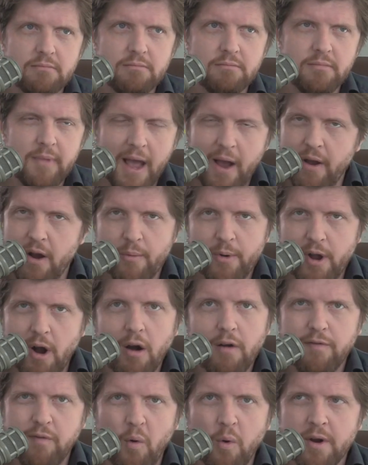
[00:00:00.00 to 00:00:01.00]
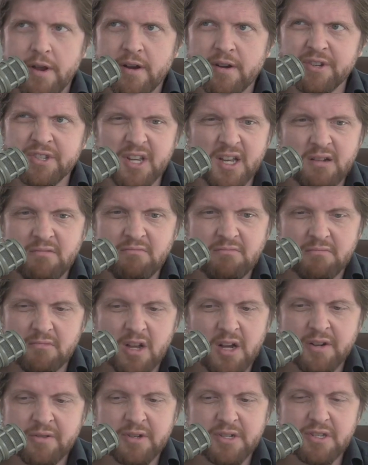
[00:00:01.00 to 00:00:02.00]
Now here we are, four years in,
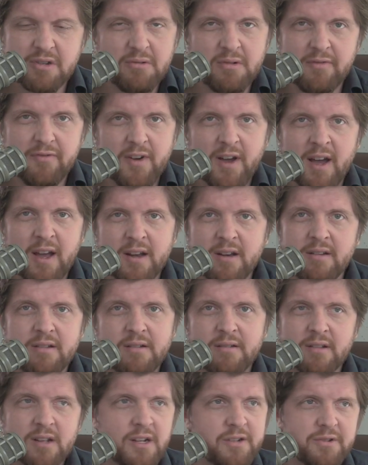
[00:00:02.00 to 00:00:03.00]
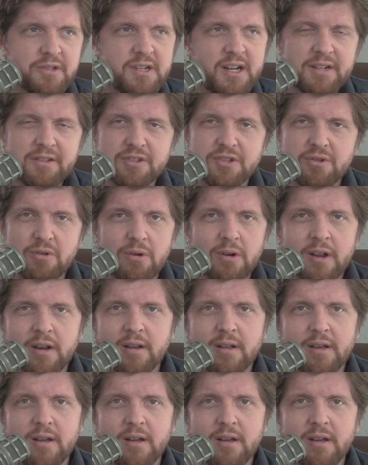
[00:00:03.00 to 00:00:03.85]
country's doing fine. Country's not destroyed.